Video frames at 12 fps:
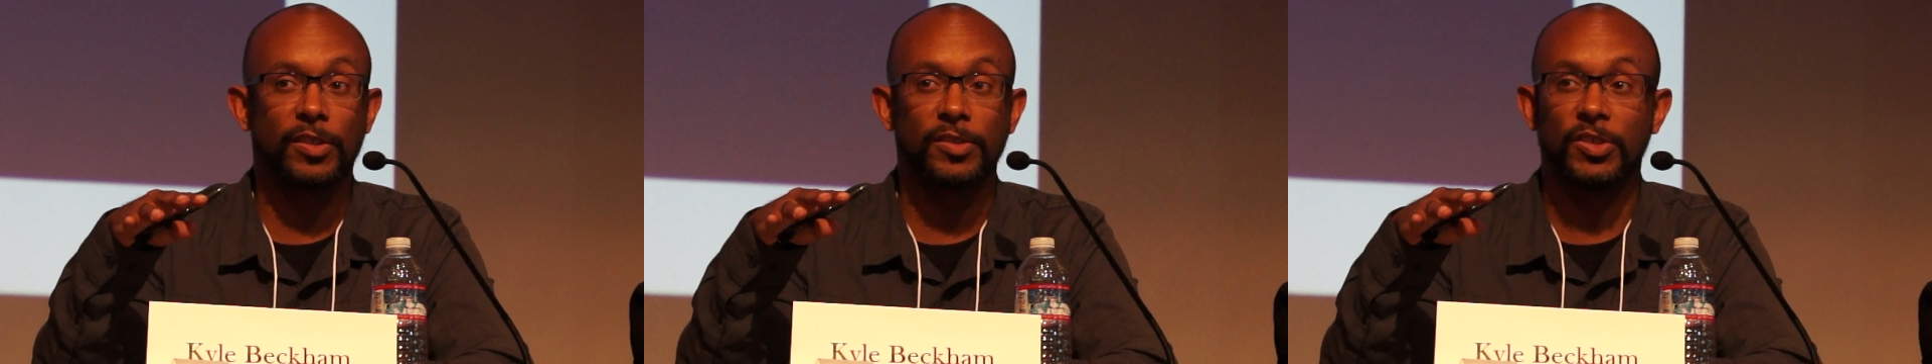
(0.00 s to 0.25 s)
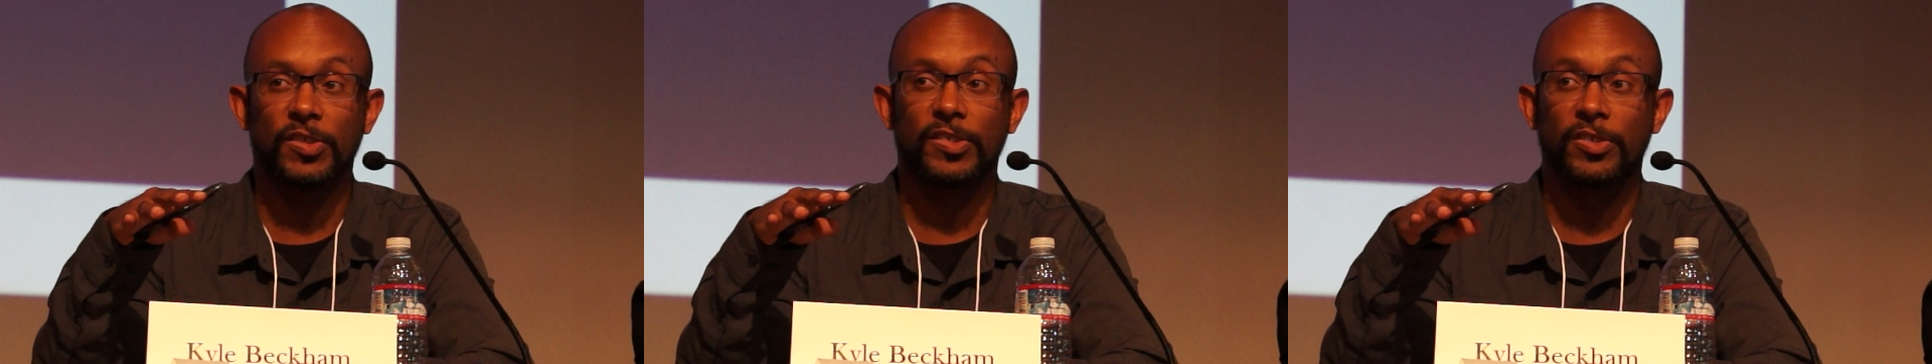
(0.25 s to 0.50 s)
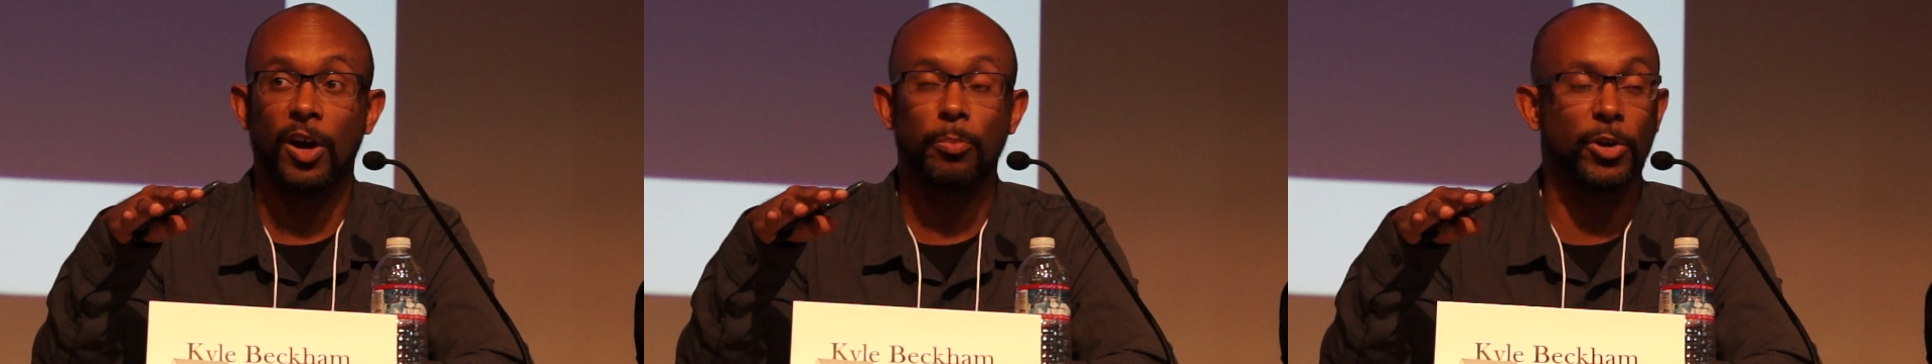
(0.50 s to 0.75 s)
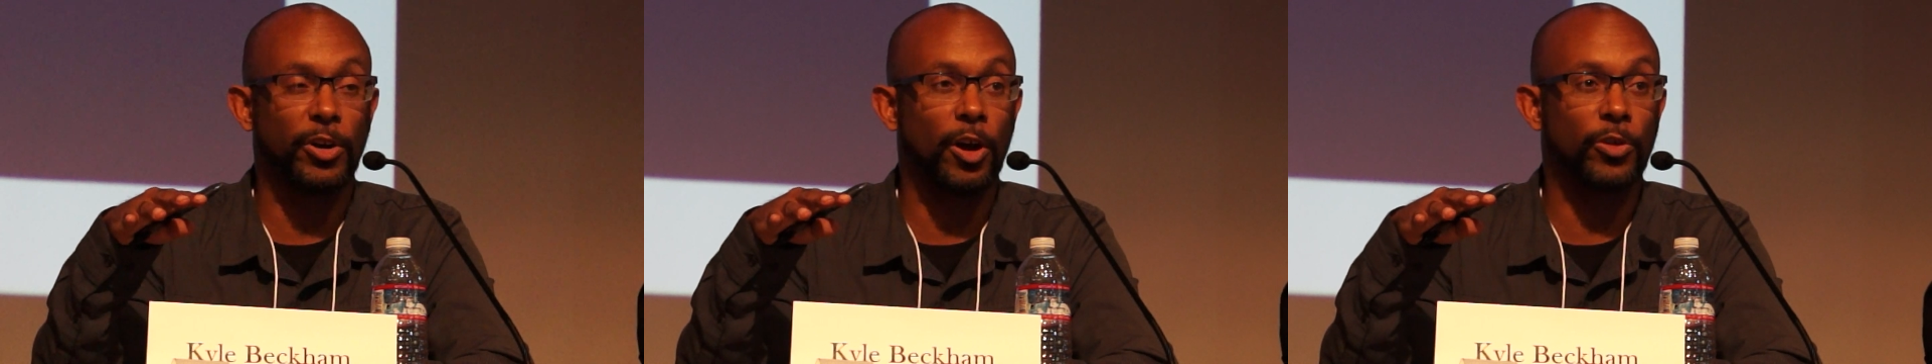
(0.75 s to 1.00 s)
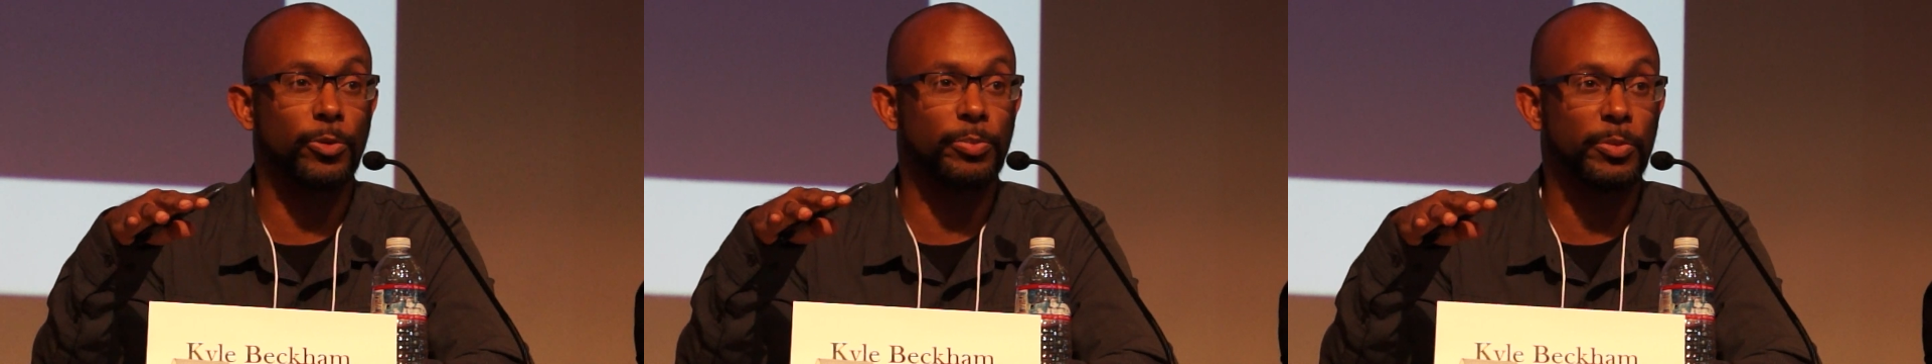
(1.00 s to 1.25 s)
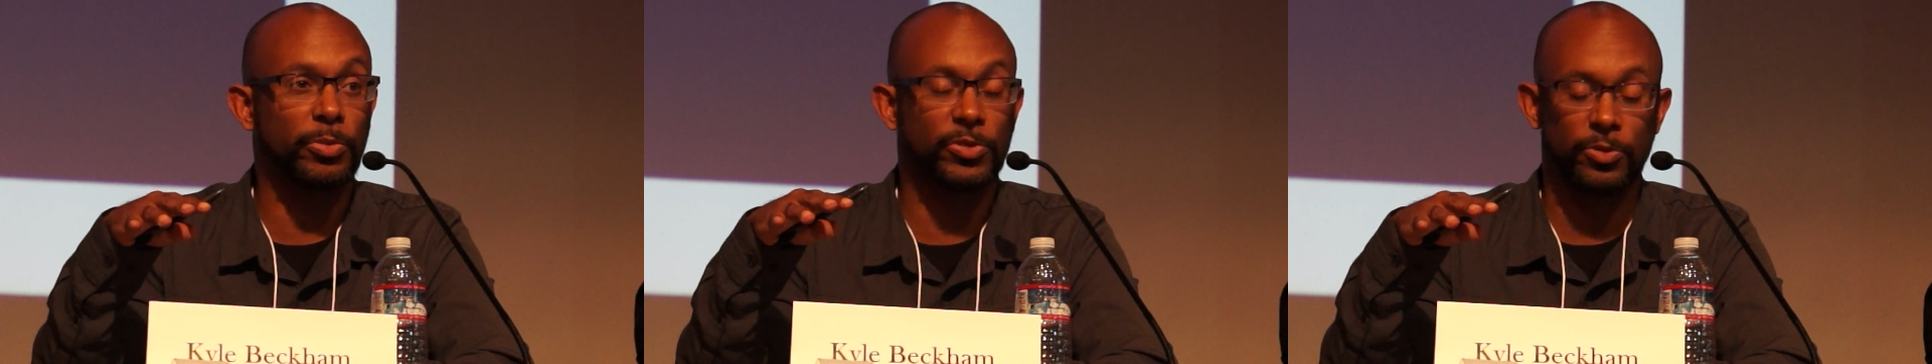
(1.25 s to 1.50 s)
to just stomp on other
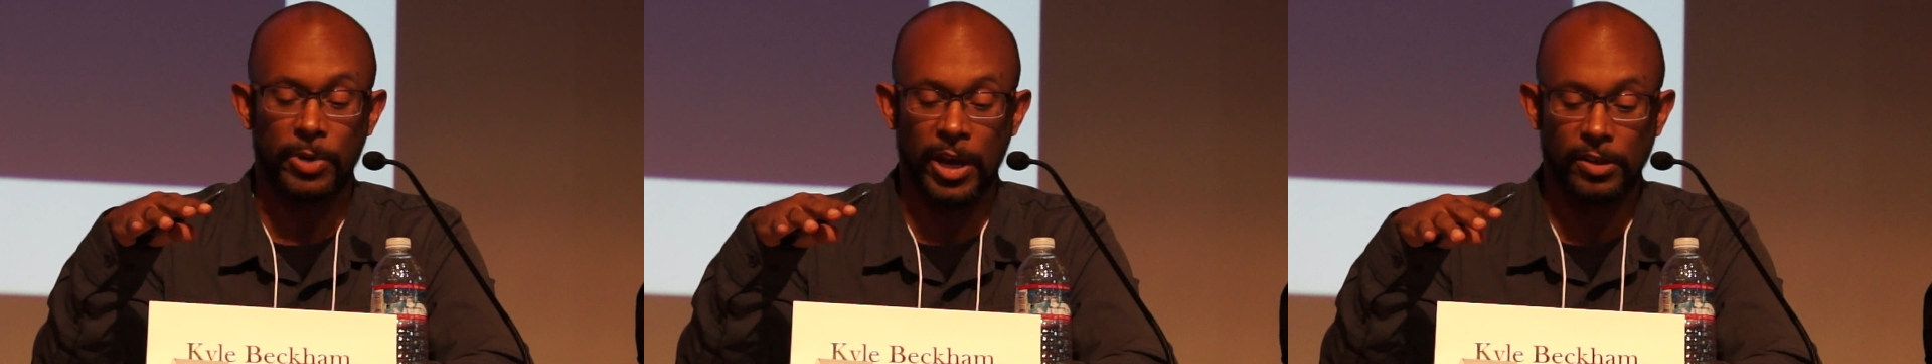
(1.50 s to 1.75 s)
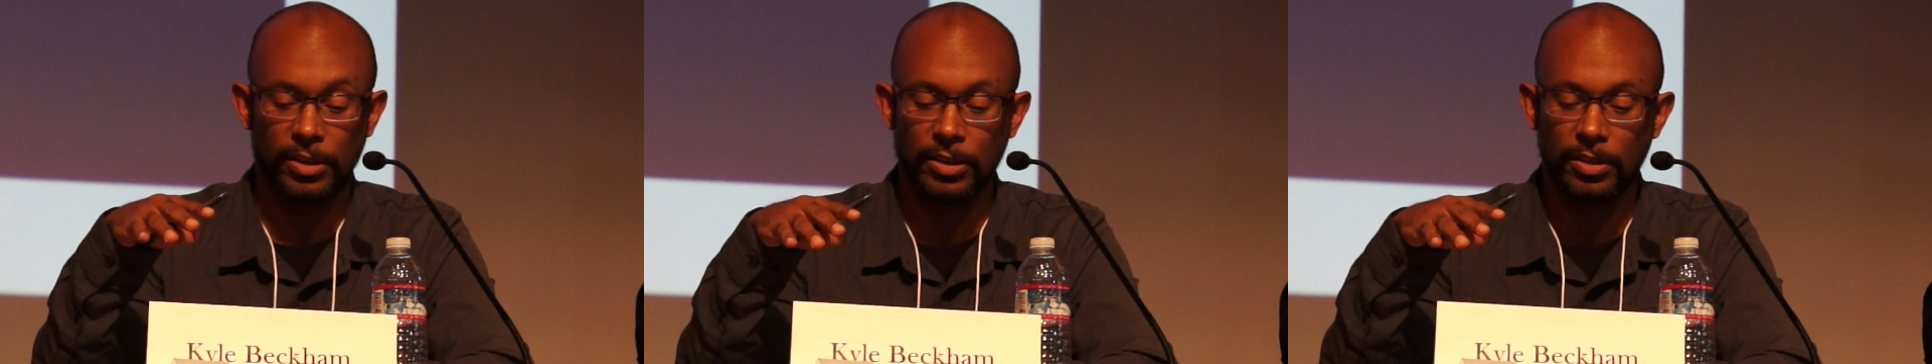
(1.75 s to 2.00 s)
people's humanity.